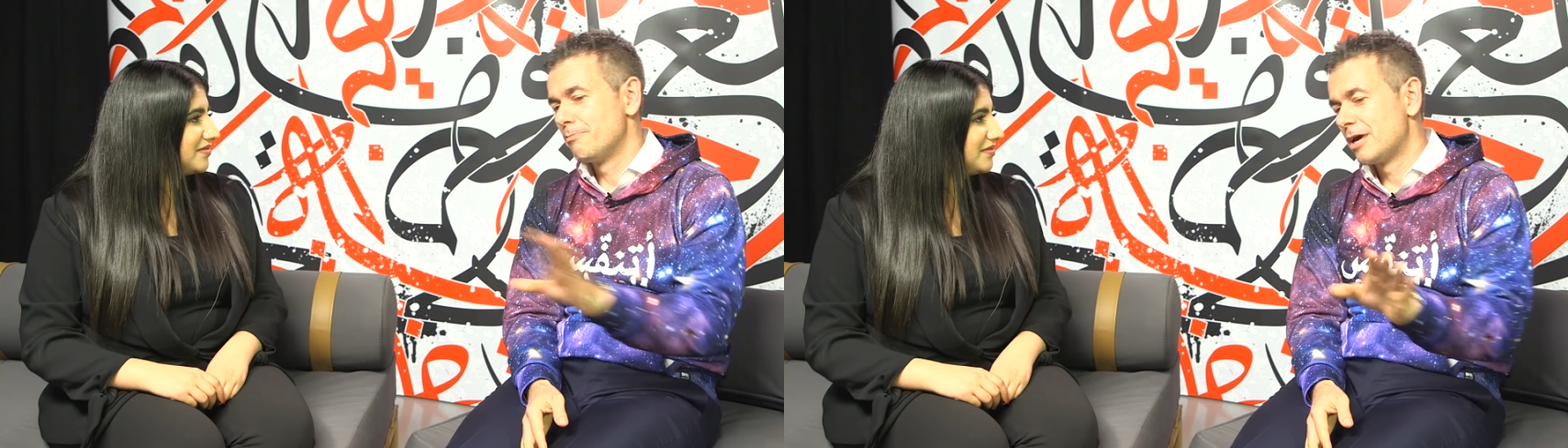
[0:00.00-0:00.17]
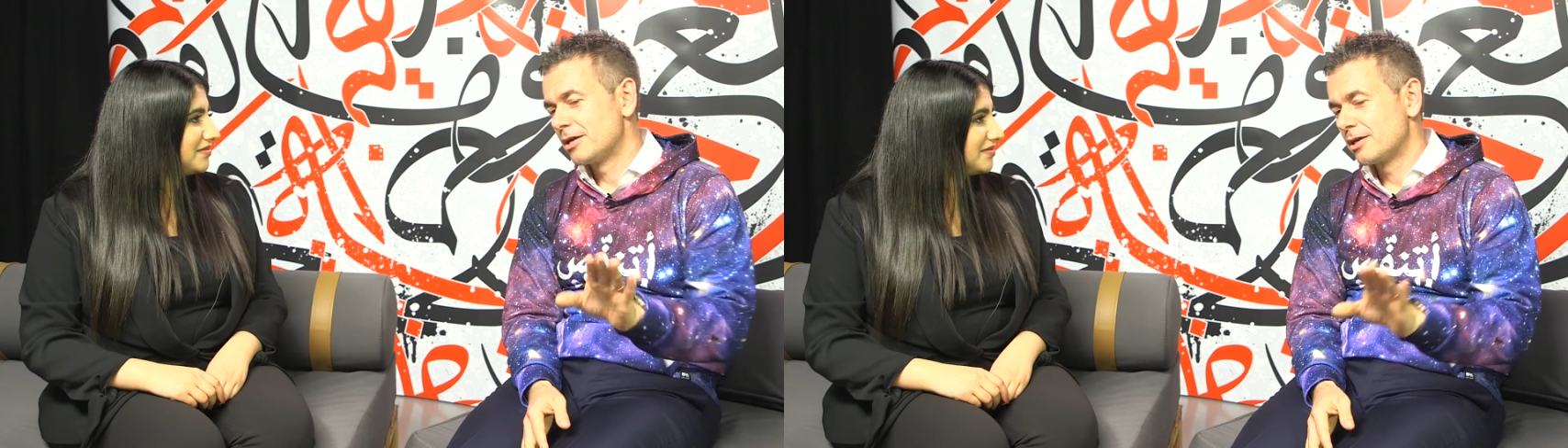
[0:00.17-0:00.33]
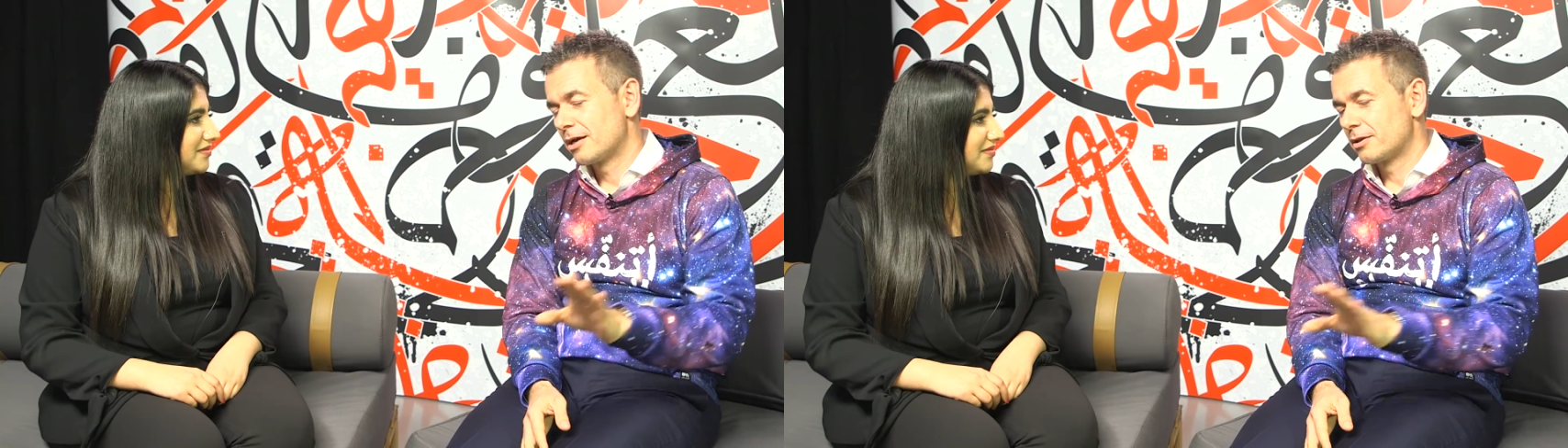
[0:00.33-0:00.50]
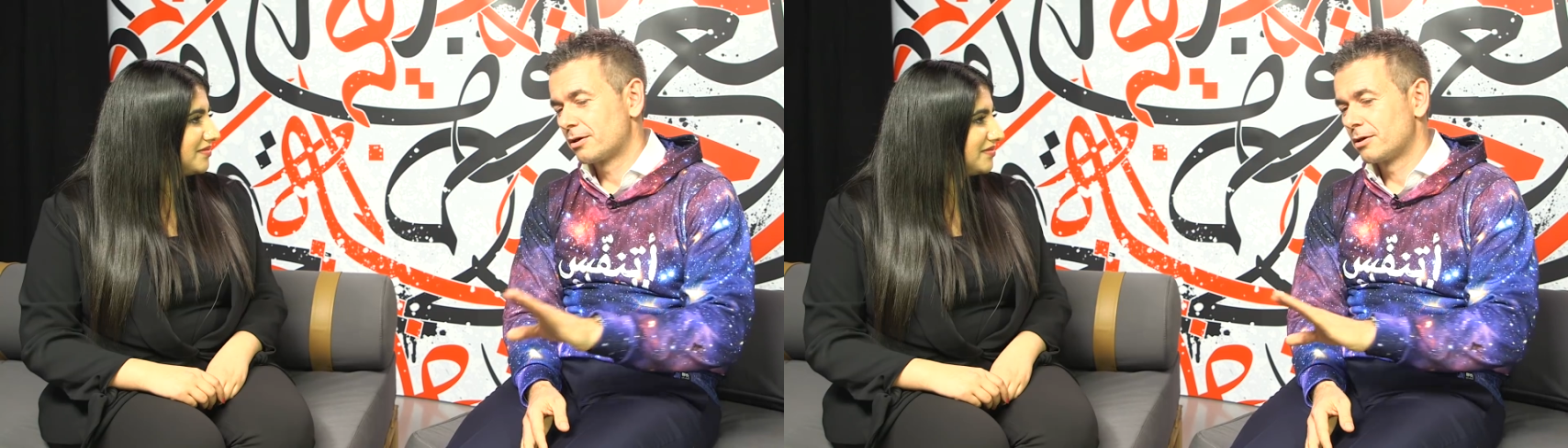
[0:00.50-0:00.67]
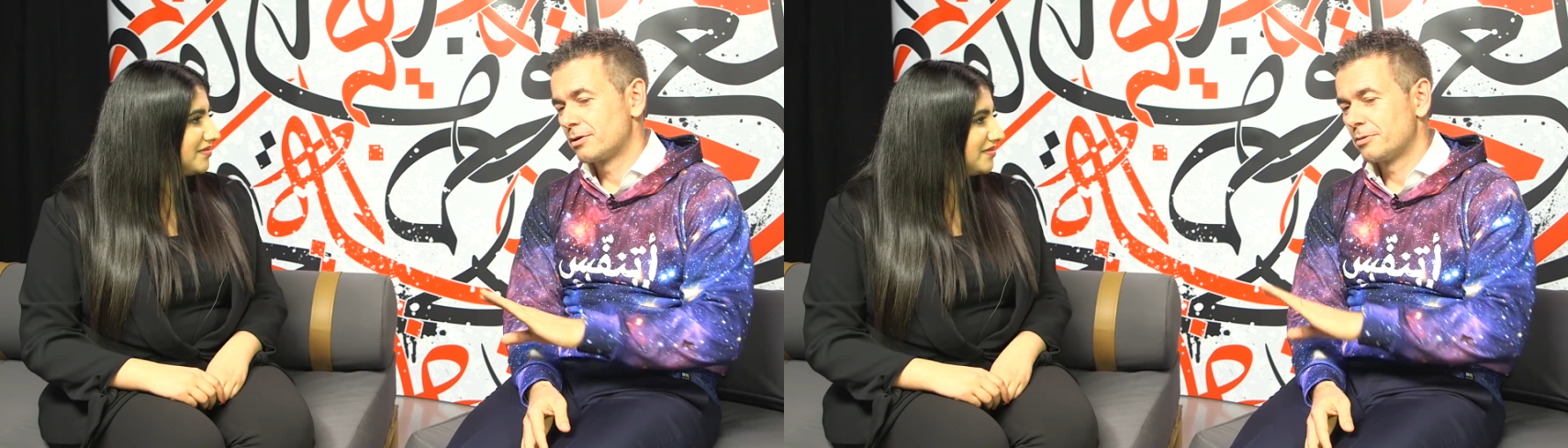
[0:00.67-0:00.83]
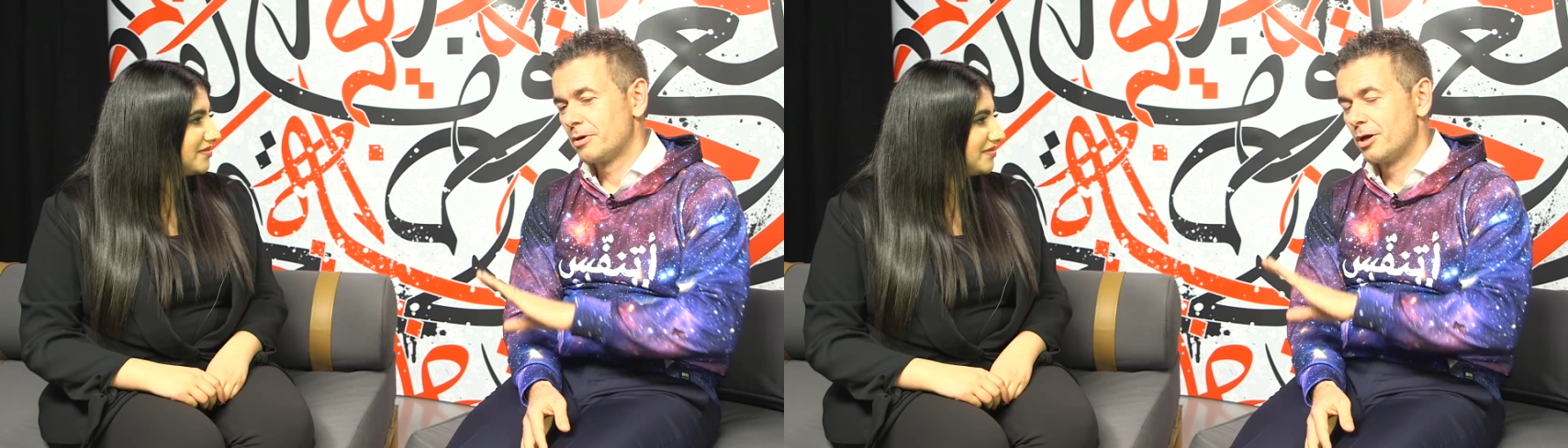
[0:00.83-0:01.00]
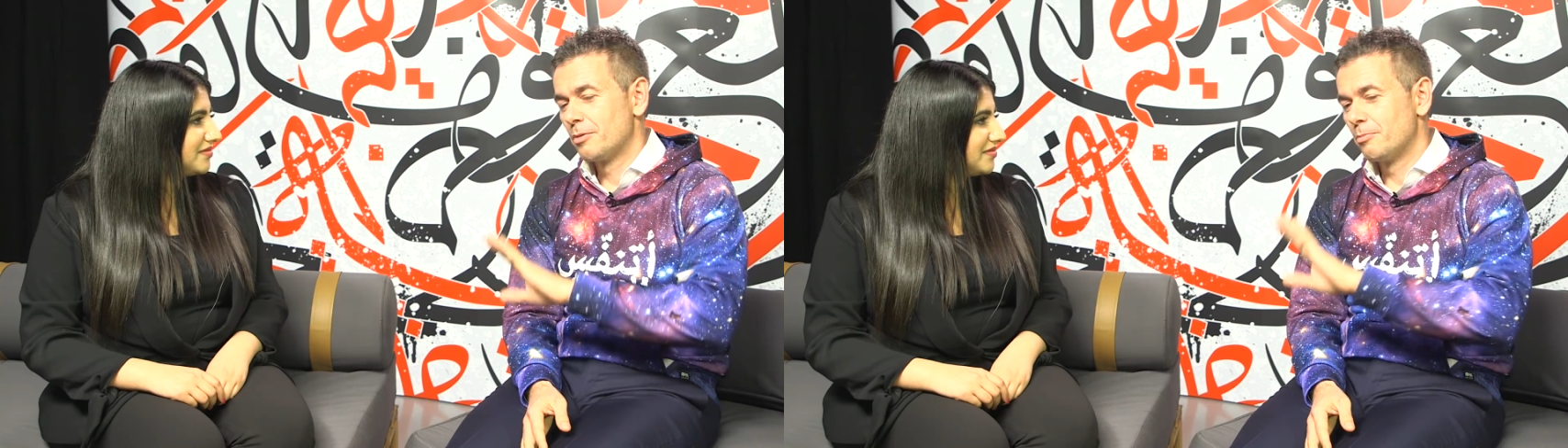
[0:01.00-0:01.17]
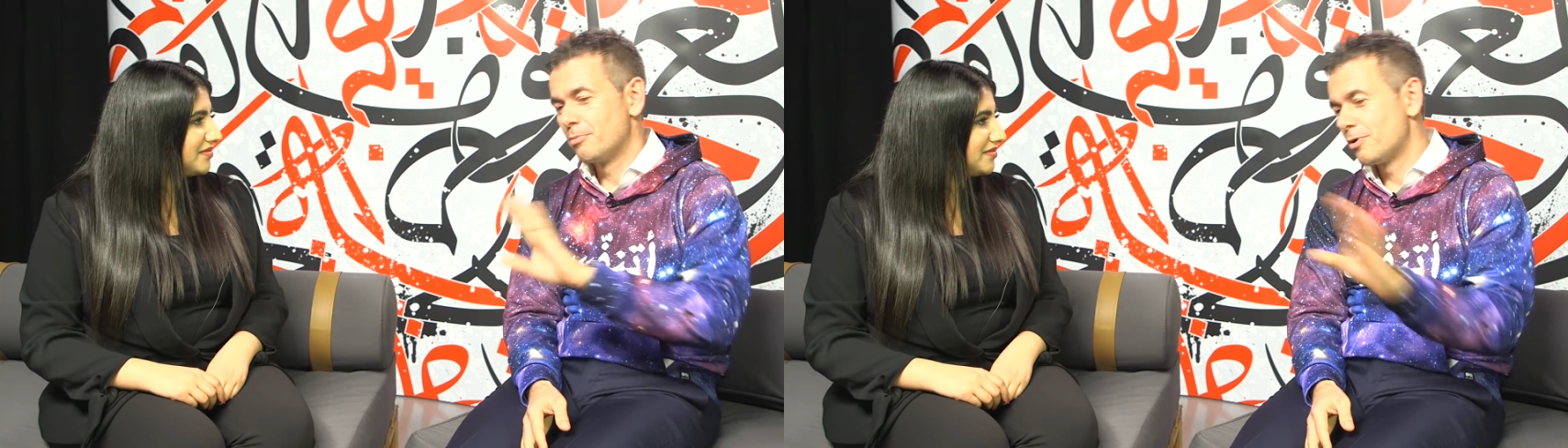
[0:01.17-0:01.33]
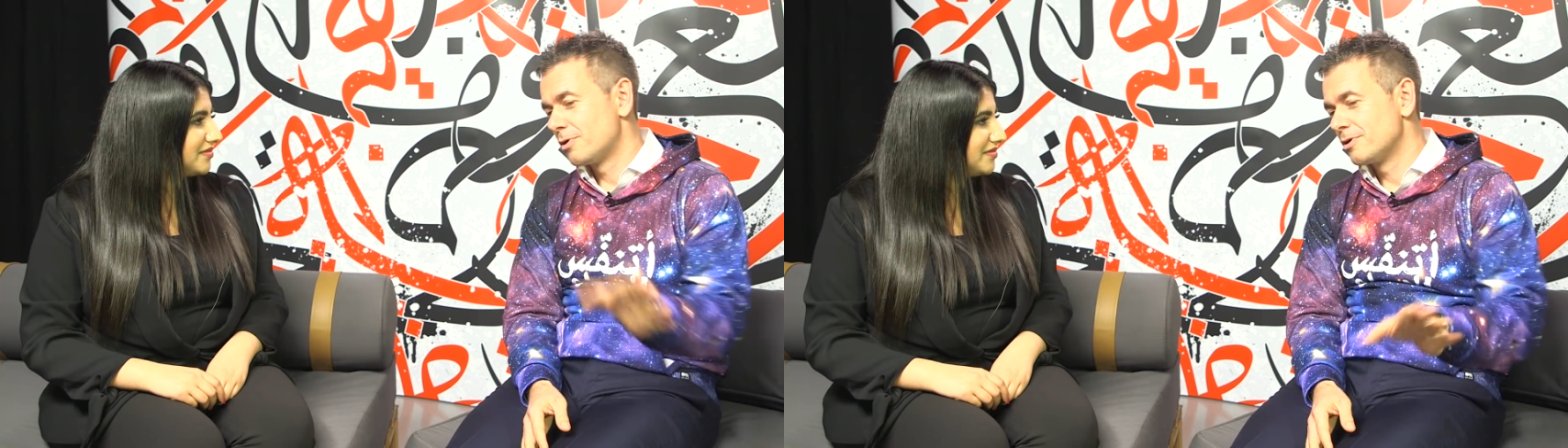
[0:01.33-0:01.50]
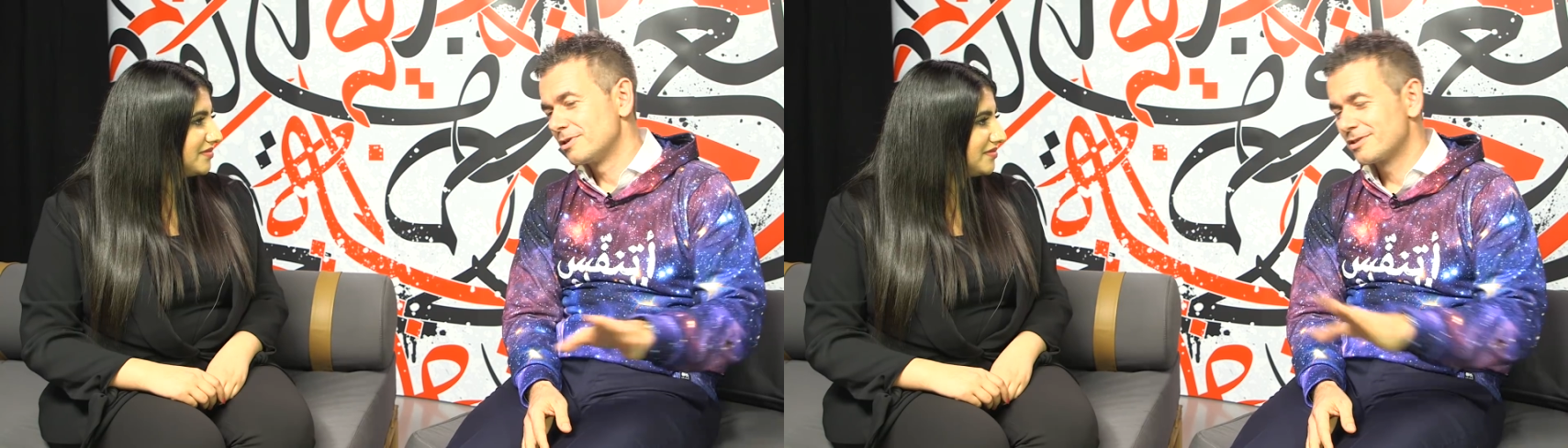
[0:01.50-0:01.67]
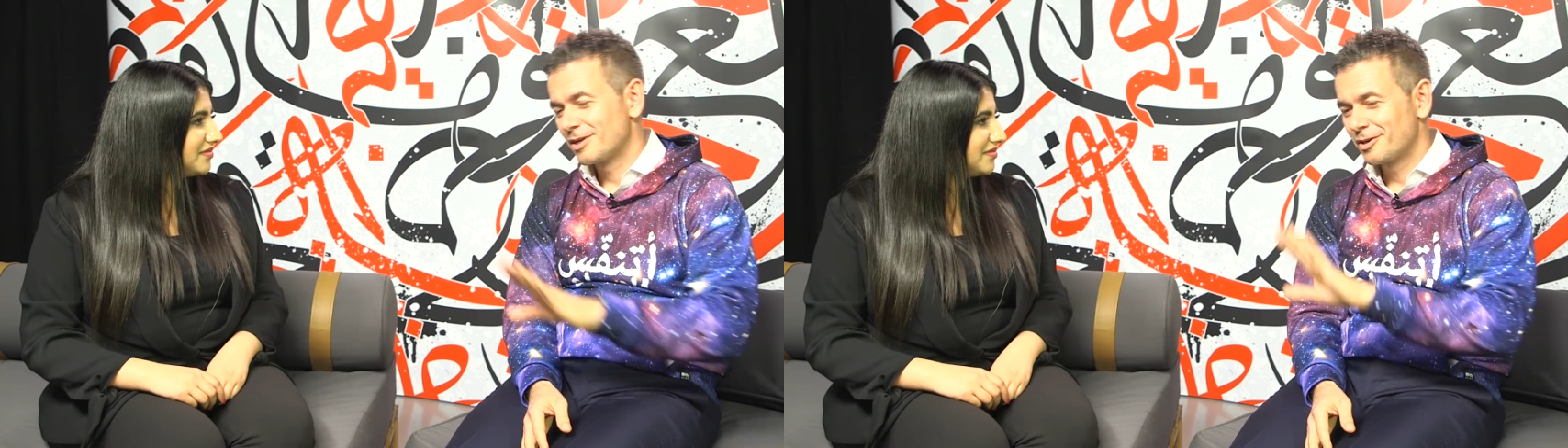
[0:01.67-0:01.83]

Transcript: many other boys